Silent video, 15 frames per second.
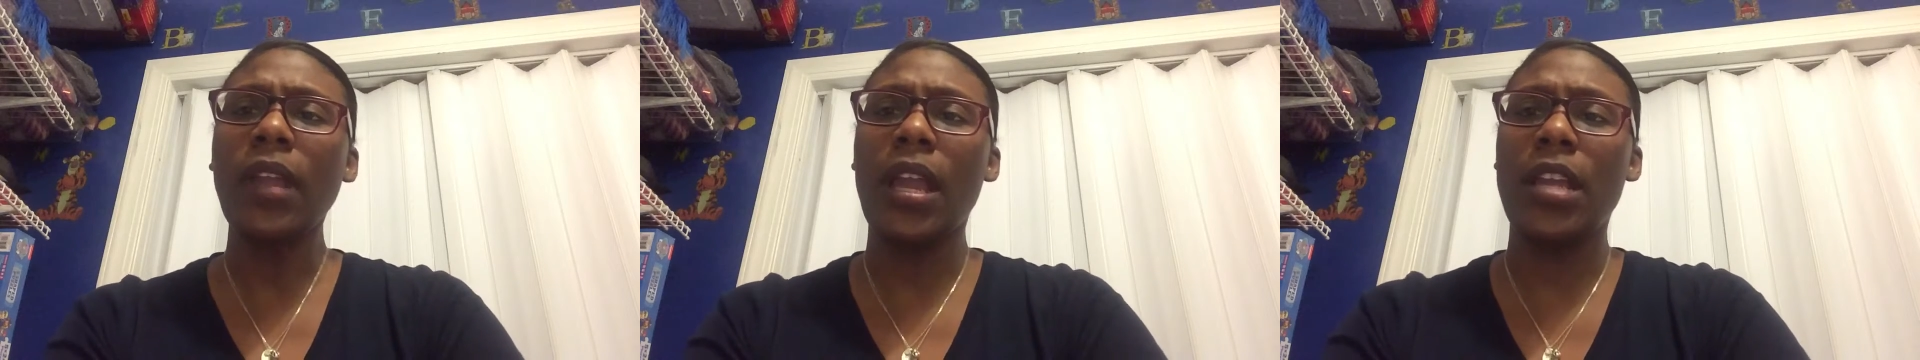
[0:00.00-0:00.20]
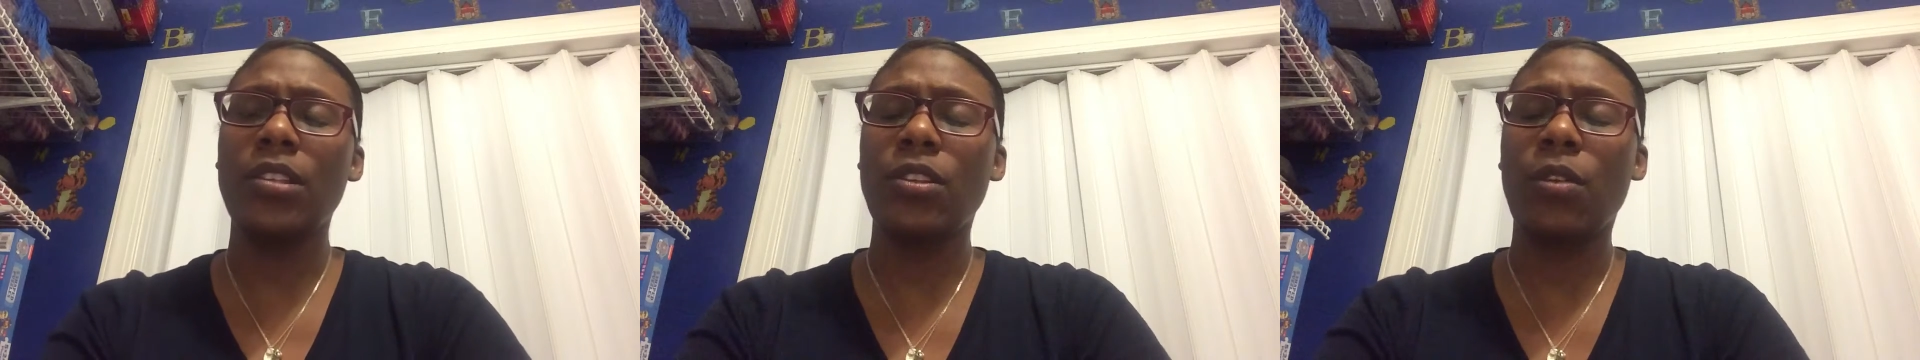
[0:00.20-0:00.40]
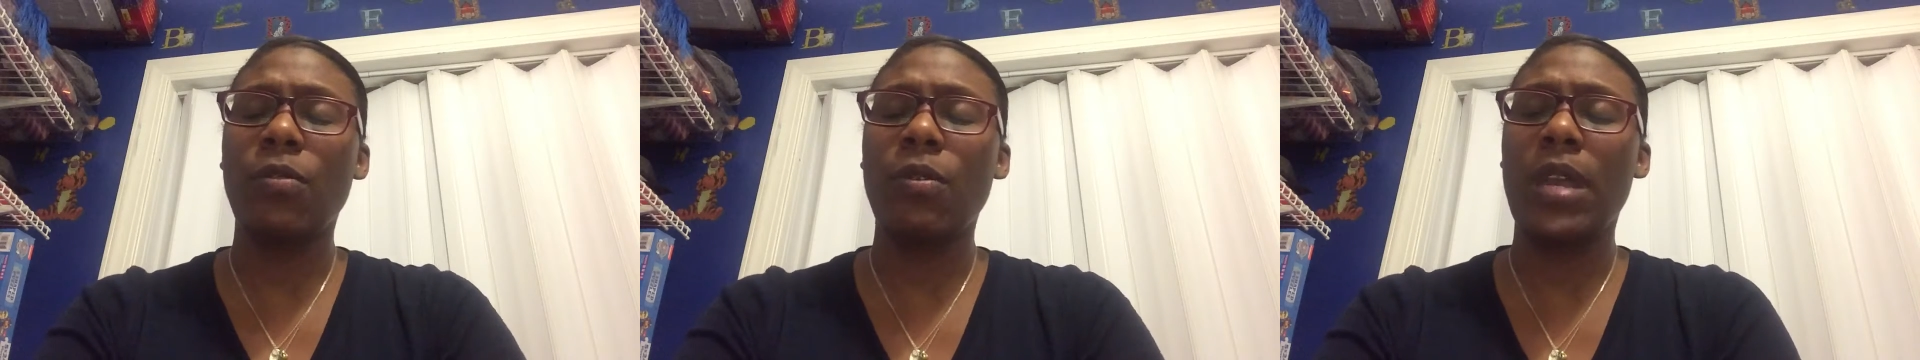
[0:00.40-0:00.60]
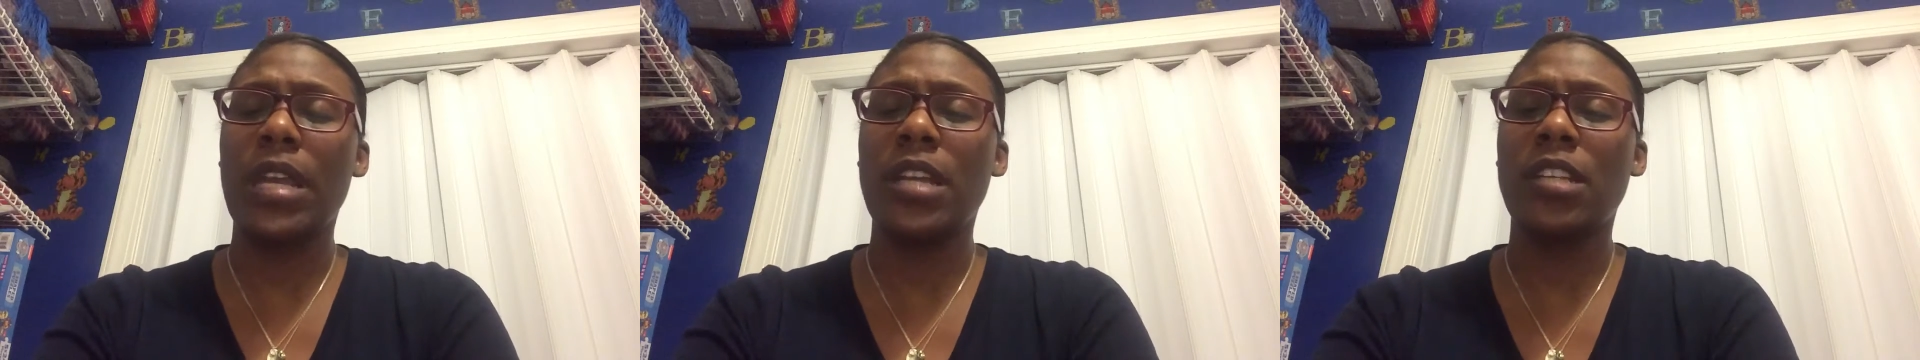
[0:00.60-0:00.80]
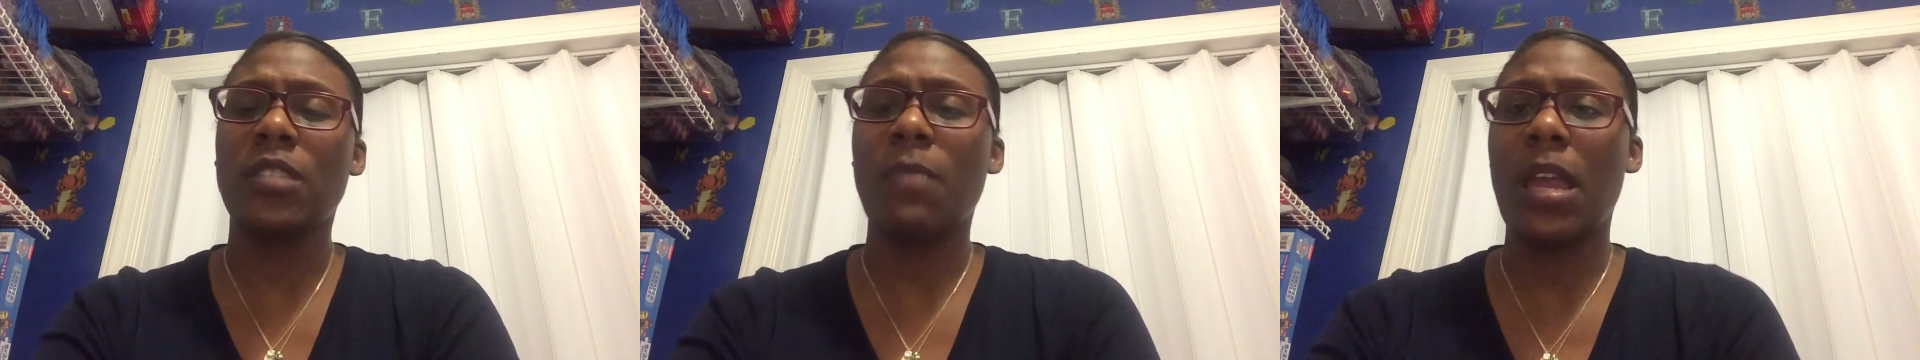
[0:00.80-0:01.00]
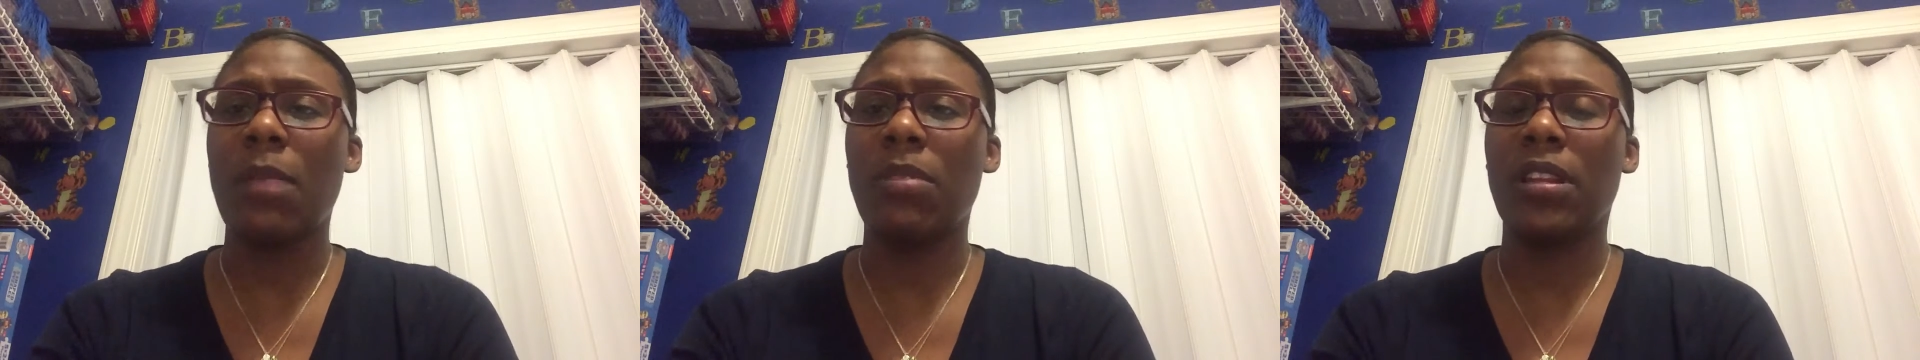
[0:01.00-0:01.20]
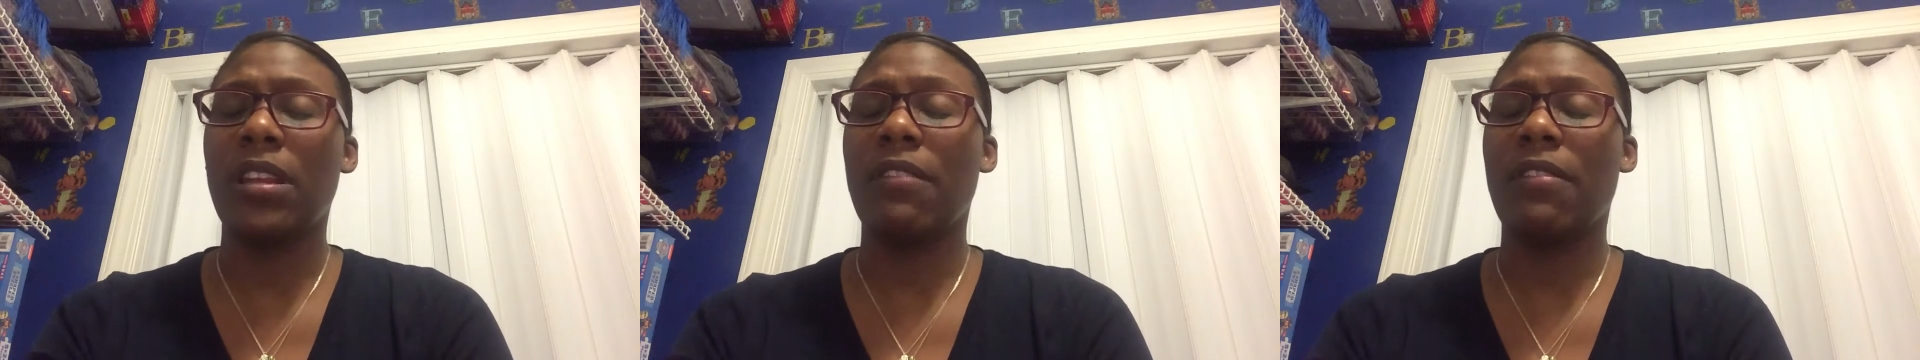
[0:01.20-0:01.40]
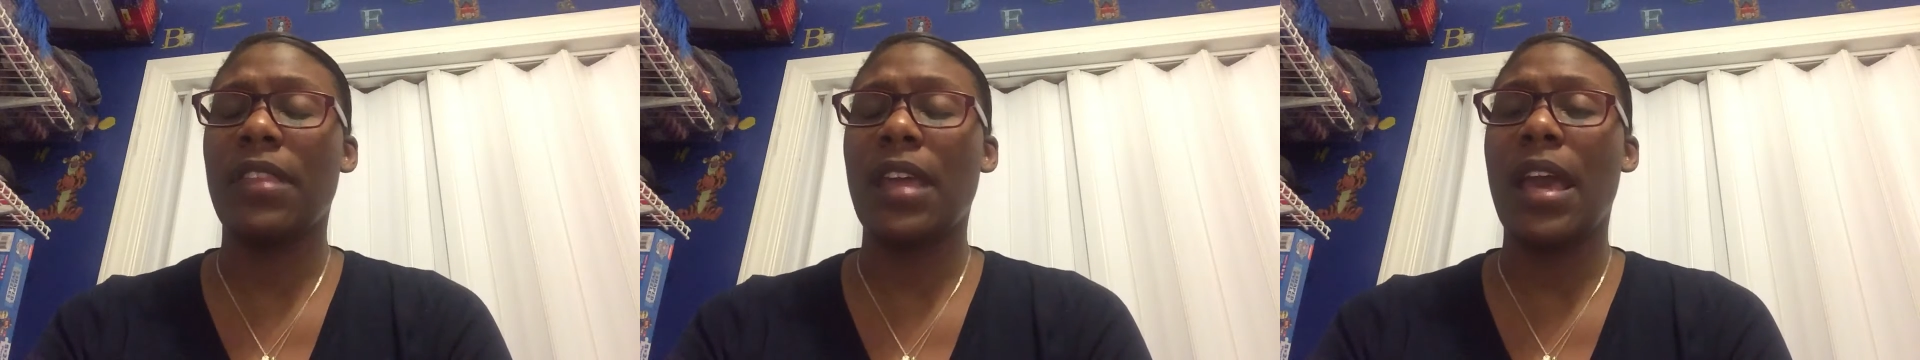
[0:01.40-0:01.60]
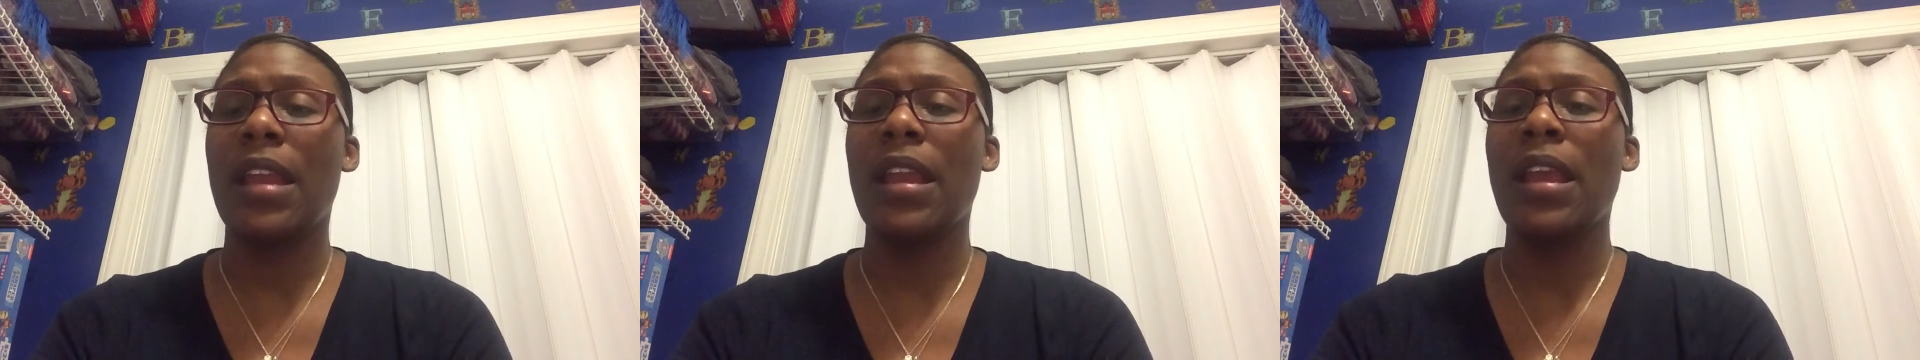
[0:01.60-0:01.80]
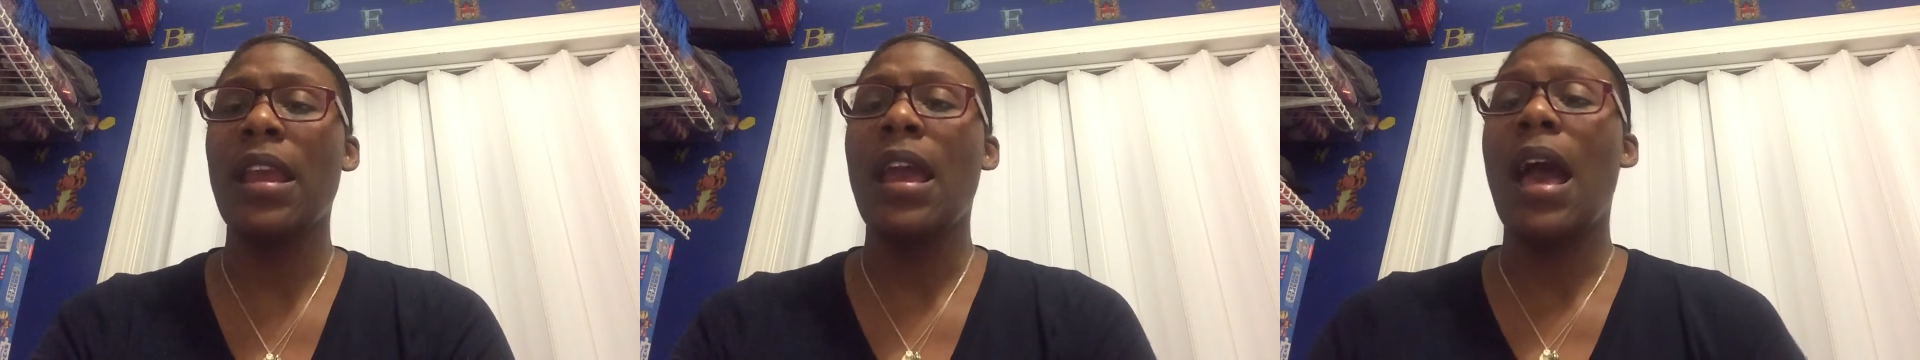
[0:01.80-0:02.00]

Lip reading: And so it is my belief that